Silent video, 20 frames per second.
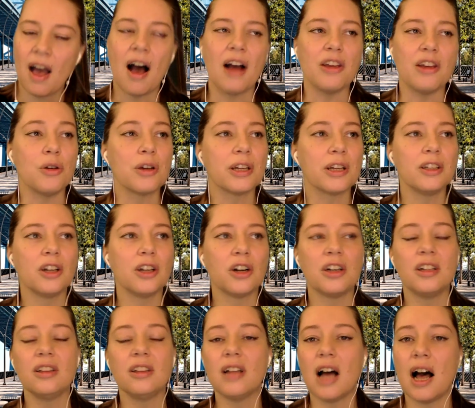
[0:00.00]
You can learn
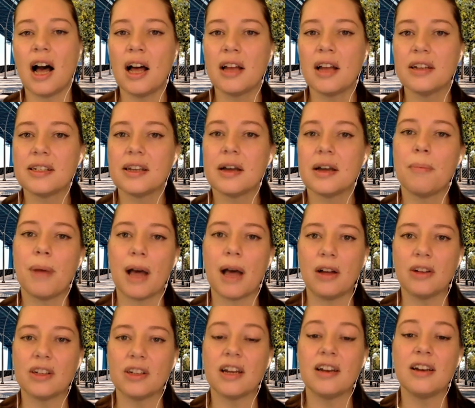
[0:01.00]
a lot
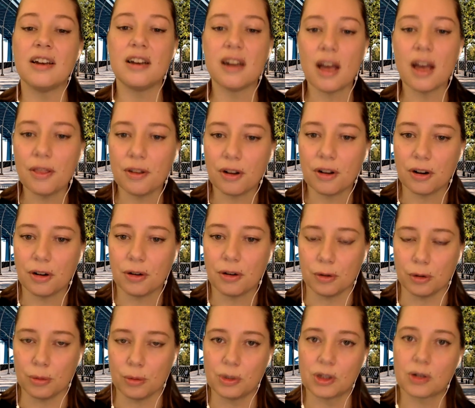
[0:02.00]
about another
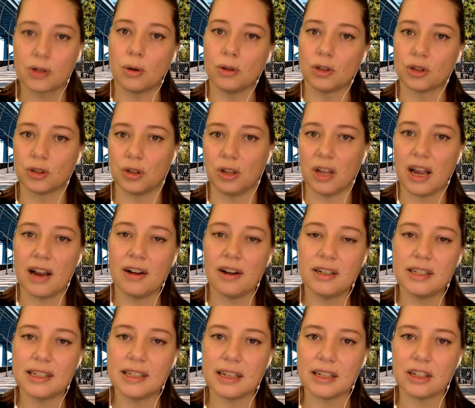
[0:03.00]
group's cultural
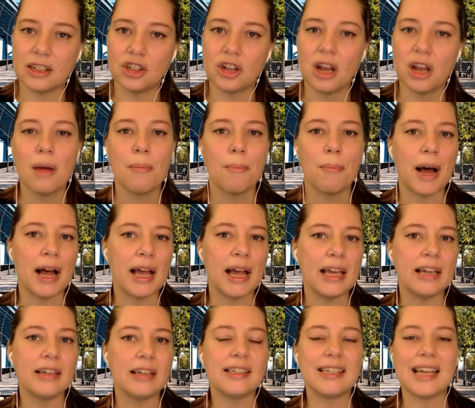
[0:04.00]
heritage
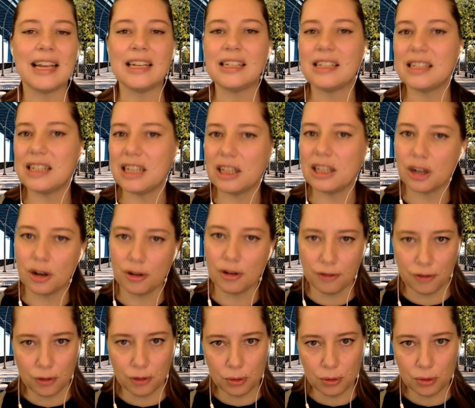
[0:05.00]
by tasting their
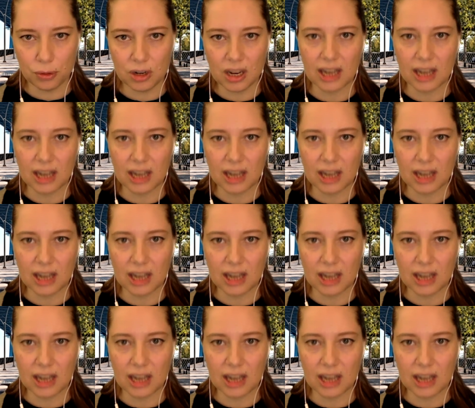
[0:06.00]
food